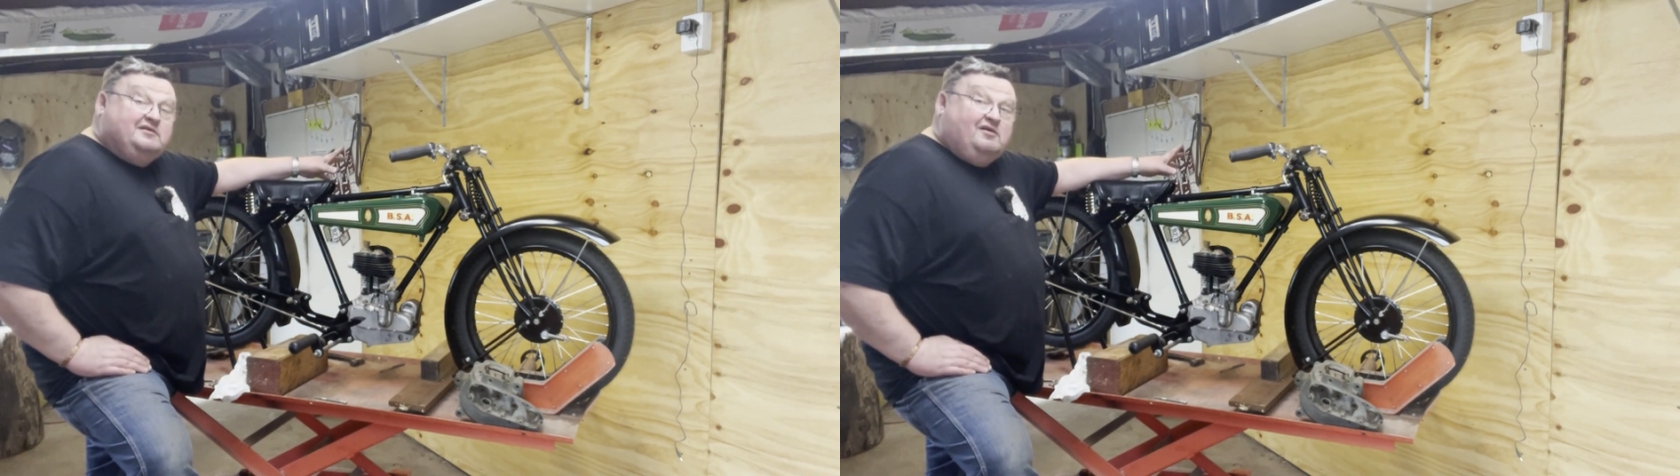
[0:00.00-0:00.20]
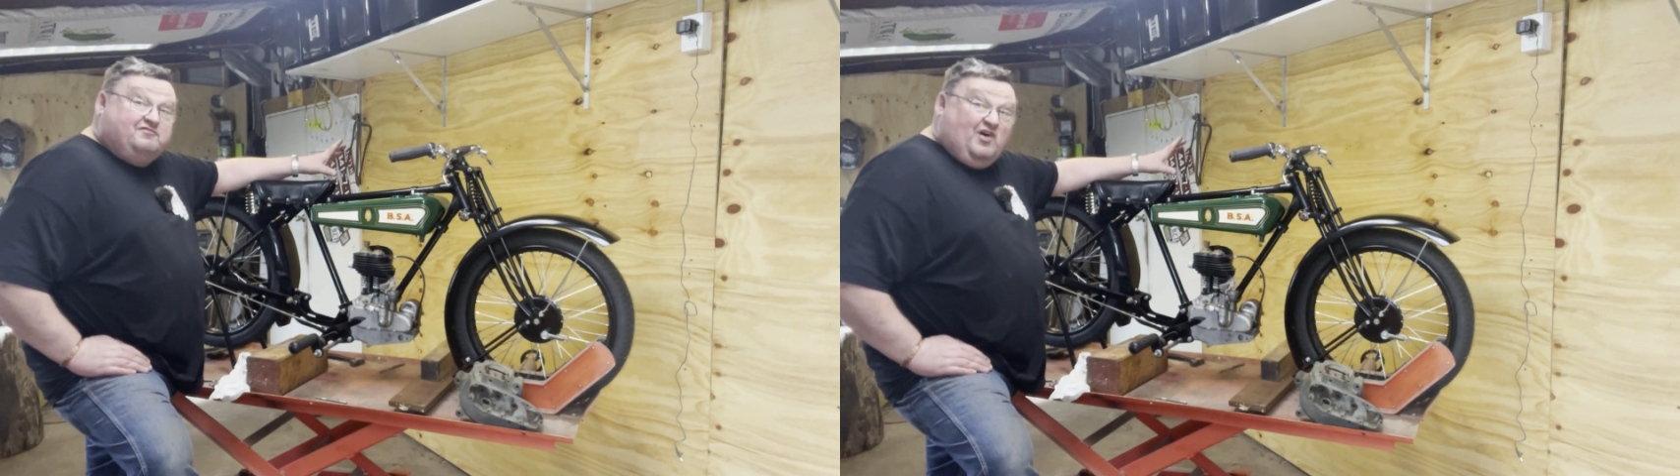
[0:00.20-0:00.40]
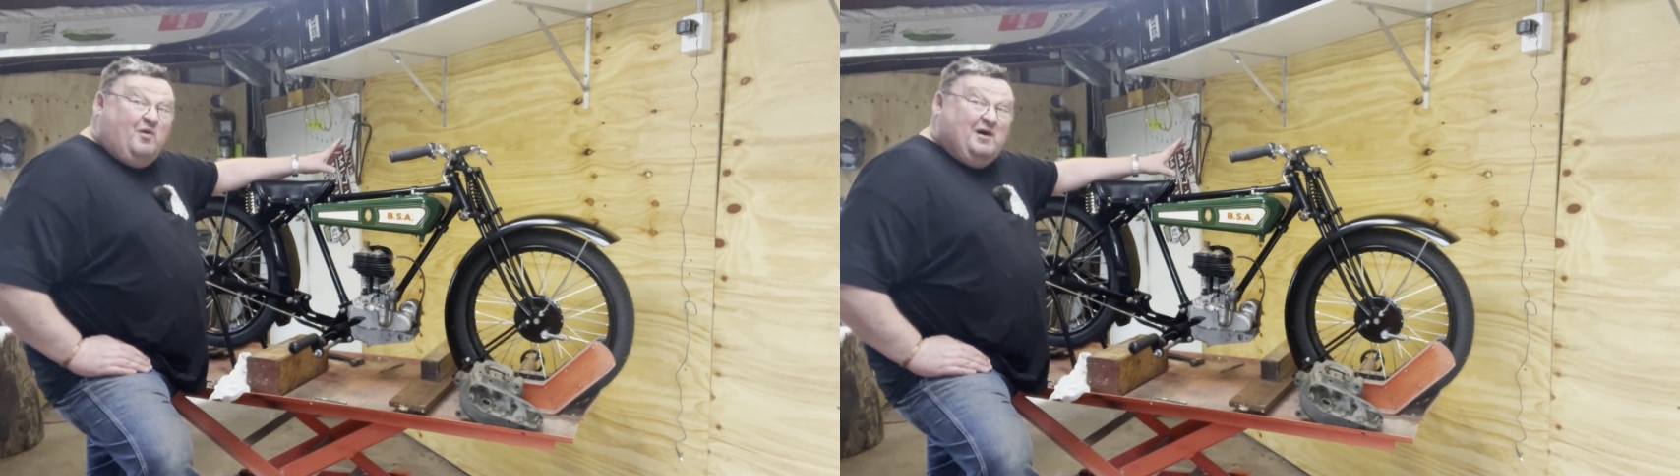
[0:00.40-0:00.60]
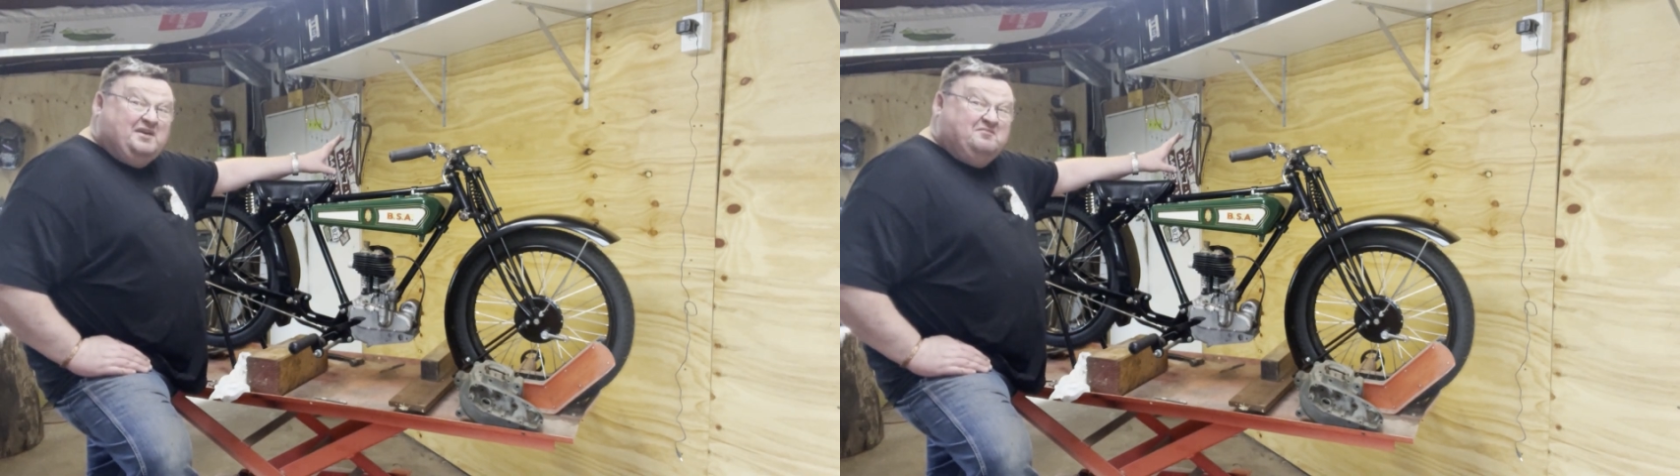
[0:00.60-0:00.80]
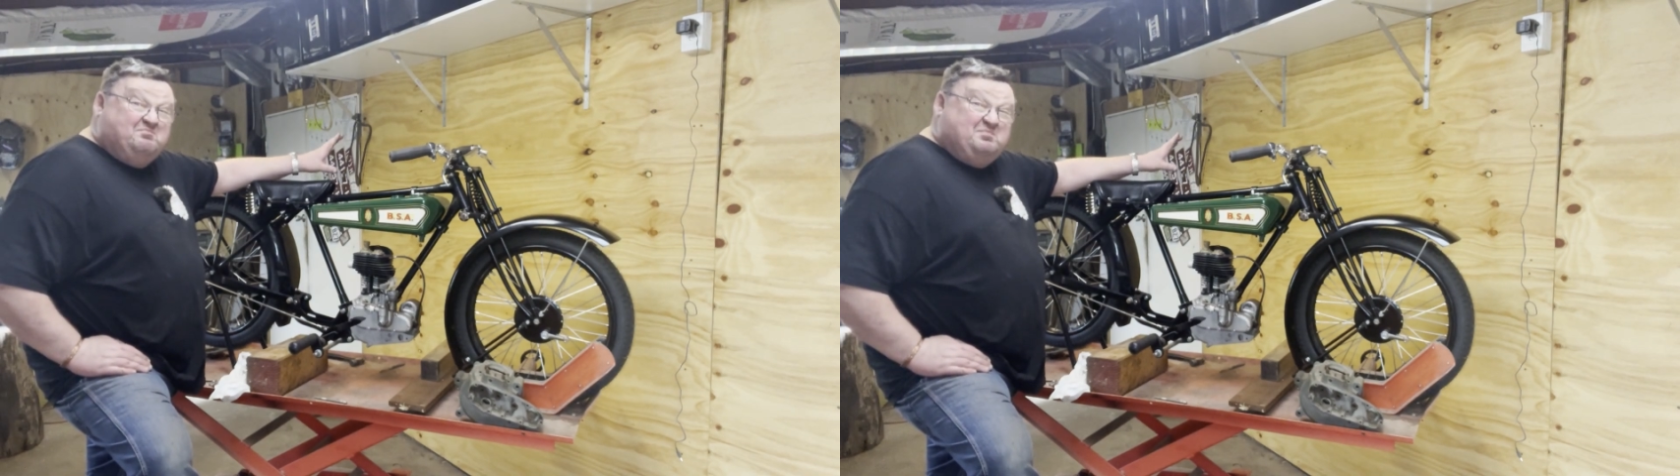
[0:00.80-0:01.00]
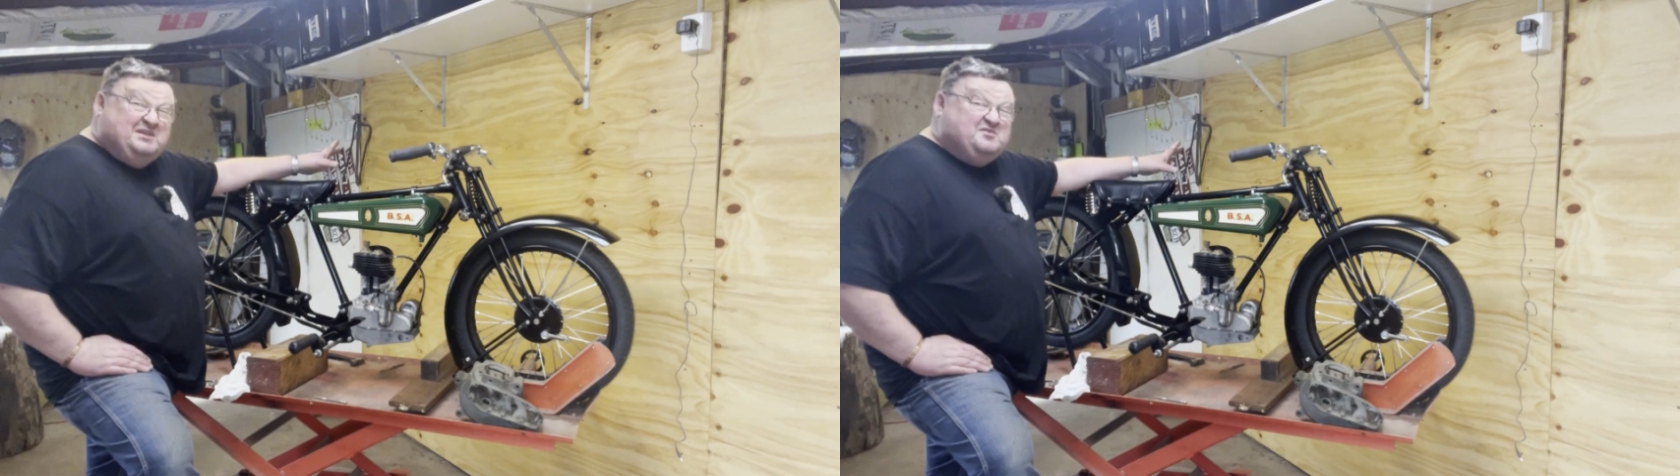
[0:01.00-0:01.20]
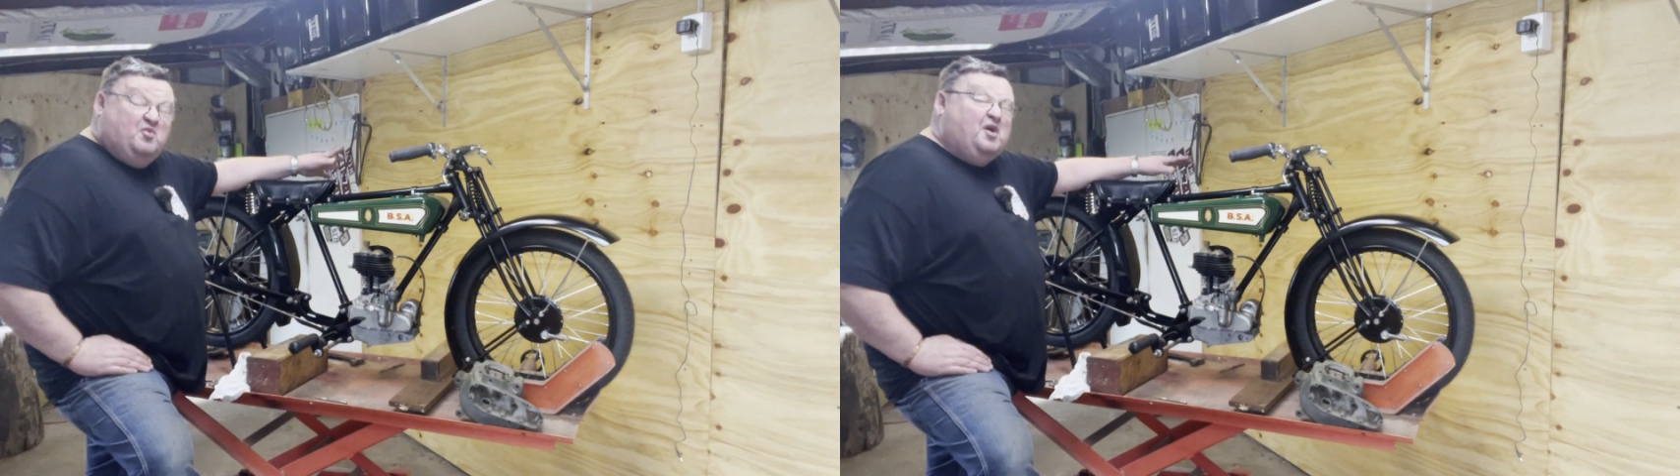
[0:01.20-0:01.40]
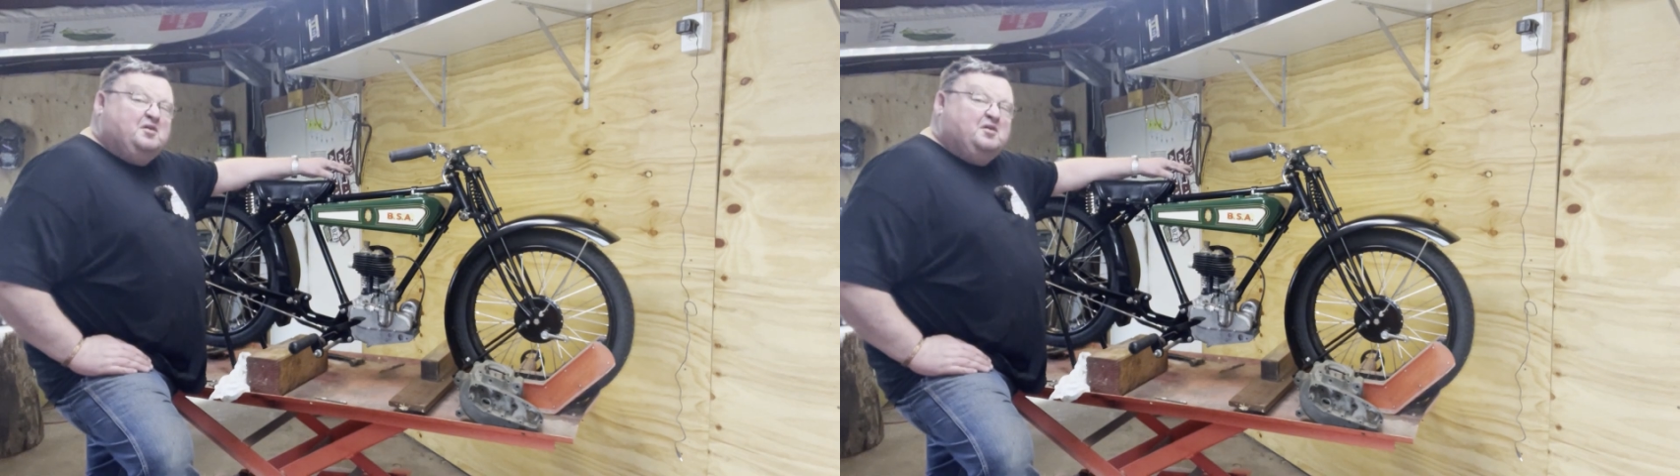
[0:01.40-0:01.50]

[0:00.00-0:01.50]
I've got one, but it didn't